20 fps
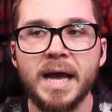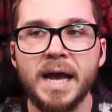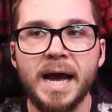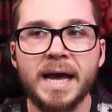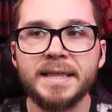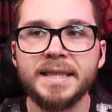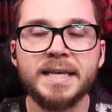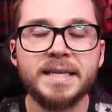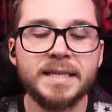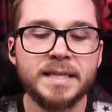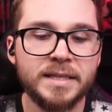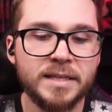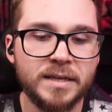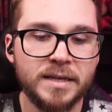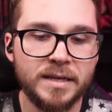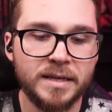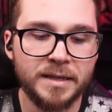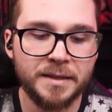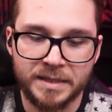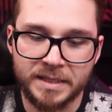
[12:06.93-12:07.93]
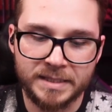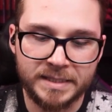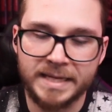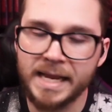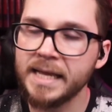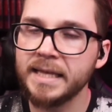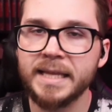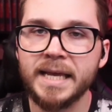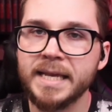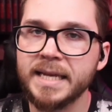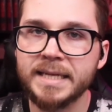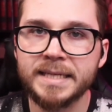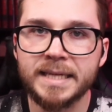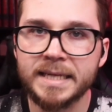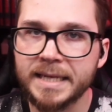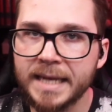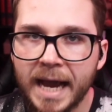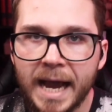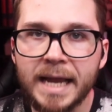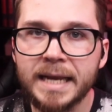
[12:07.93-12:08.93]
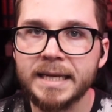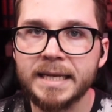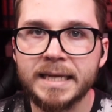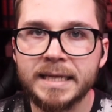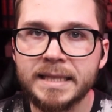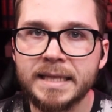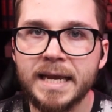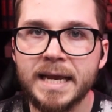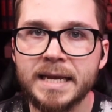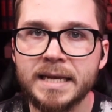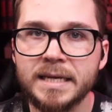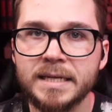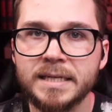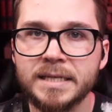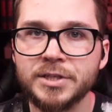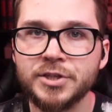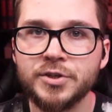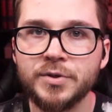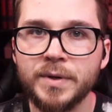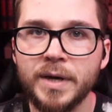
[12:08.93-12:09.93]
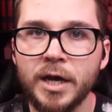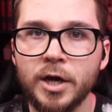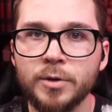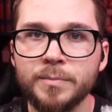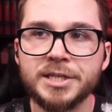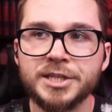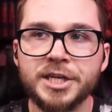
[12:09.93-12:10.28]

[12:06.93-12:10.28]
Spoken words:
I think that the snake lady did not need the additional help.